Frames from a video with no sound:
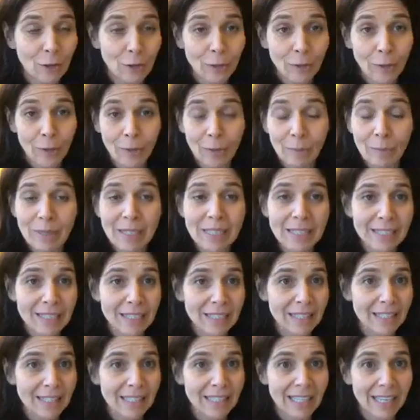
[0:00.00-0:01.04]
your own
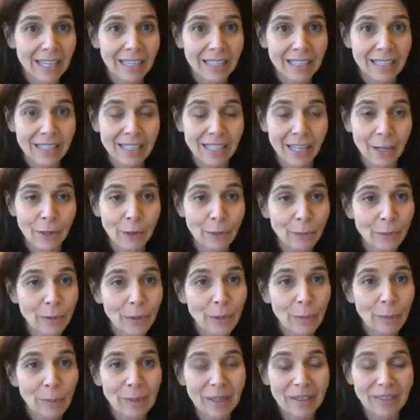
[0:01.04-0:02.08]
business, it's a
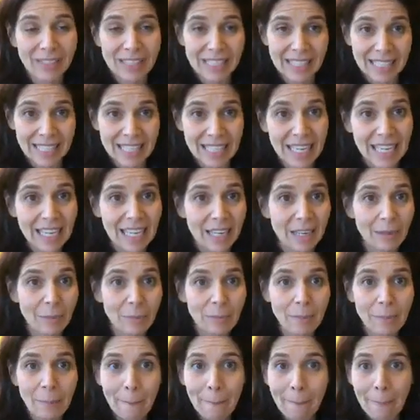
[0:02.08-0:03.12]
group, it's a
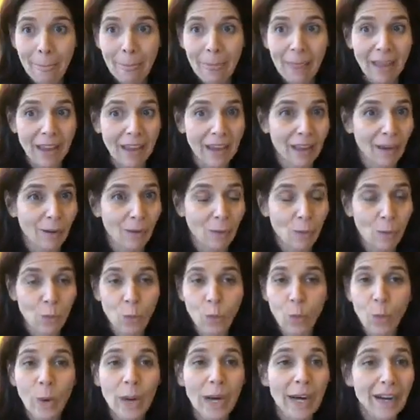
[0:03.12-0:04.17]
team,
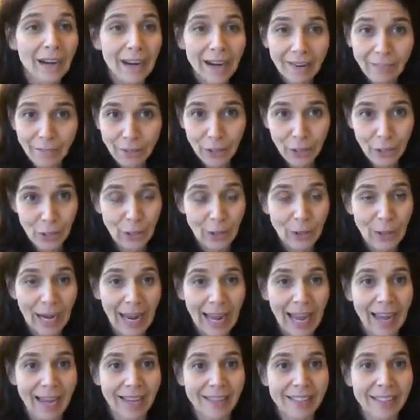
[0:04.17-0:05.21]
wherever you're
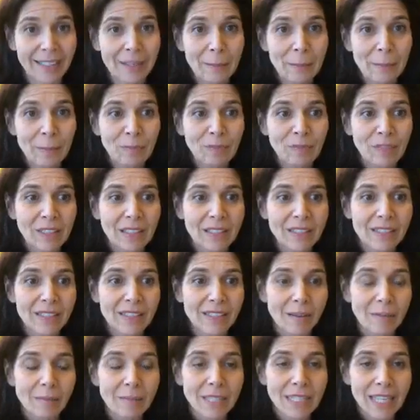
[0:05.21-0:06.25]
at,
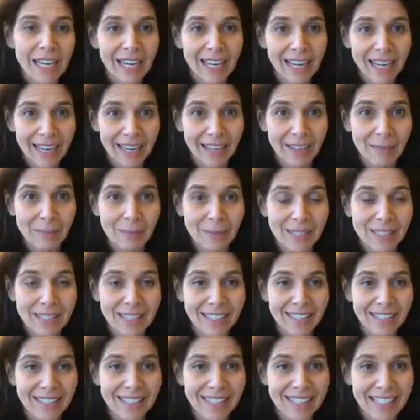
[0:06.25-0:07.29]
sometimes
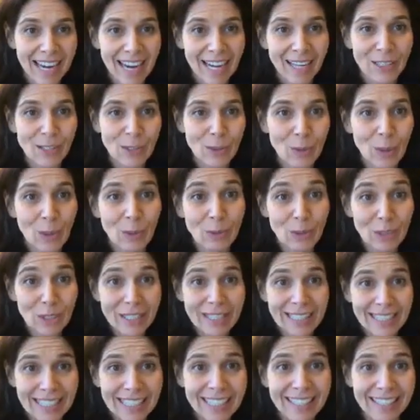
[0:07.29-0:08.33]
the status quo
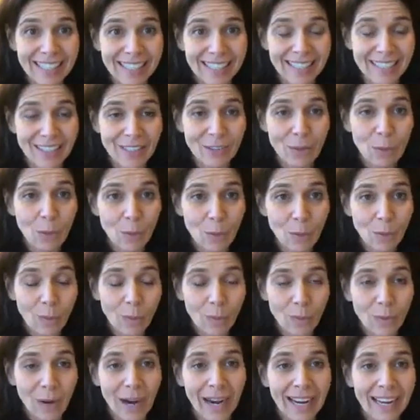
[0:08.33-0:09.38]
just isn't,
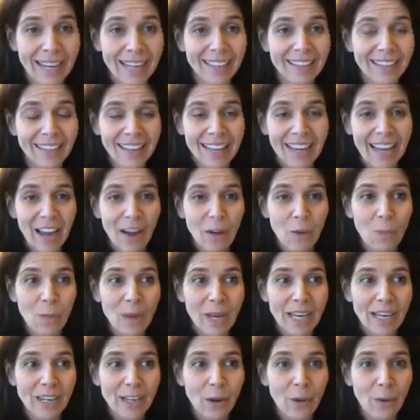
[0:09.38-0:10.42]
right?
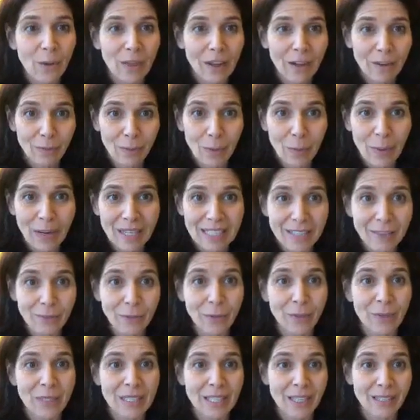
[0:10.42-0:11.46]
We know that if we want
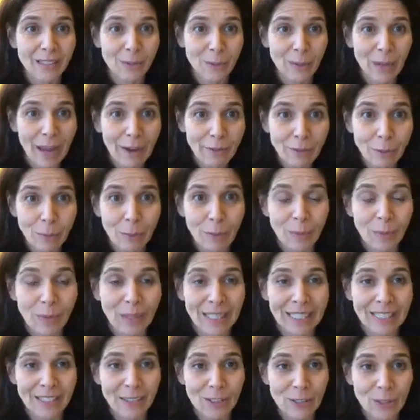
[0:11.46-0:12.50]
different results, we have to be
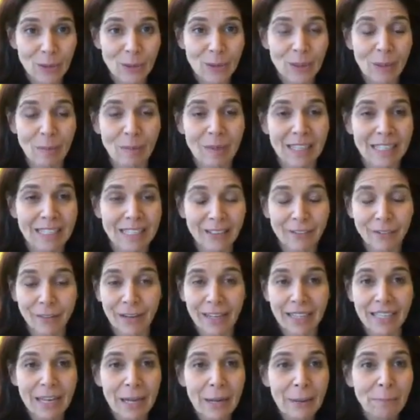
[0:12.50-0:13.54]
willing to do something
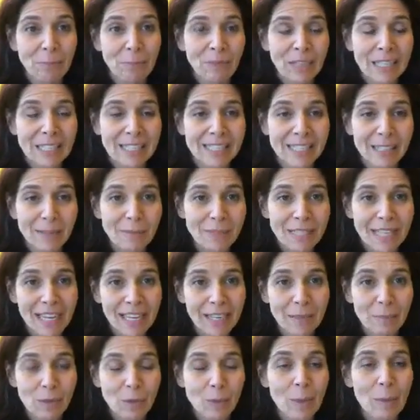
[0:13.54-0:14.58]
different.
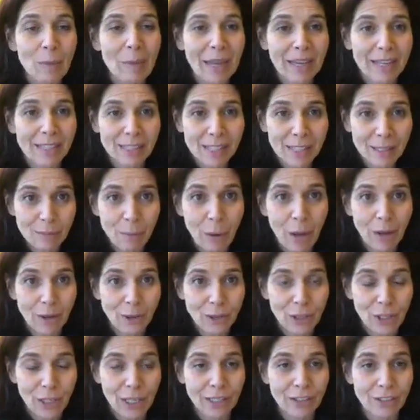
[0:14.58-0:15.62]
Sometimes we make small
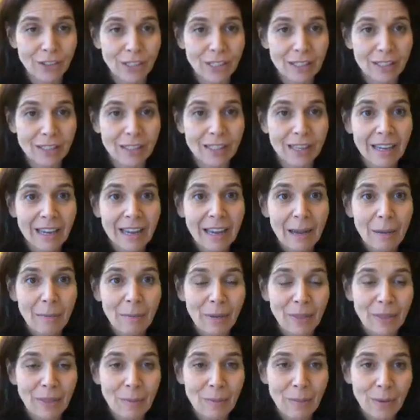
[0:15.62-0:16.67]
changes,
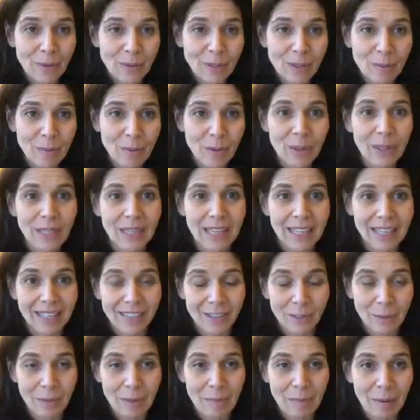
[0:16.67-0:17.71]
but the most important thing
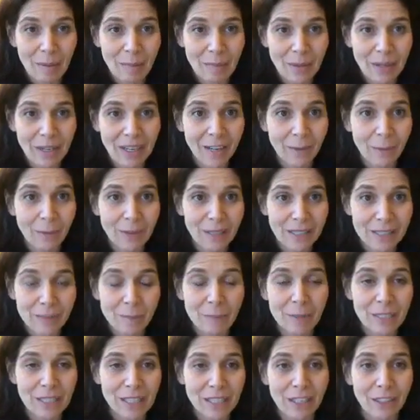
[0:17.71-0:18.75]
to remember here with this
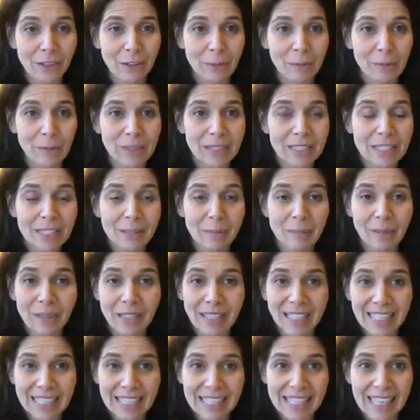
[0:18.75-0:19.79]
particular
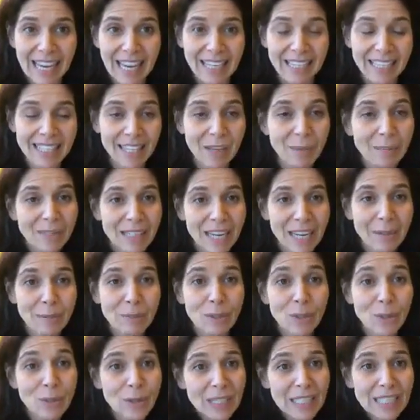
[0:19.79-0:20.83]
principle is that
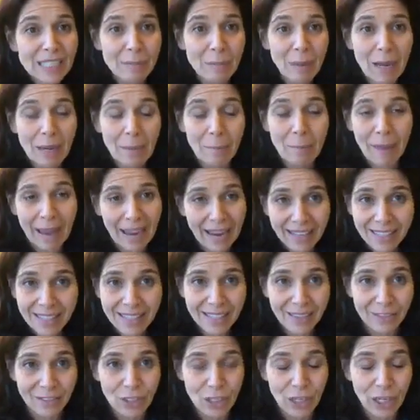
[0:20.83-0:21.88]
sometimes you need to make
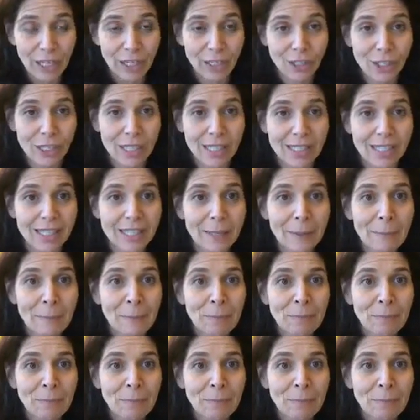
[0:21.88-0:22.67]
massive changes.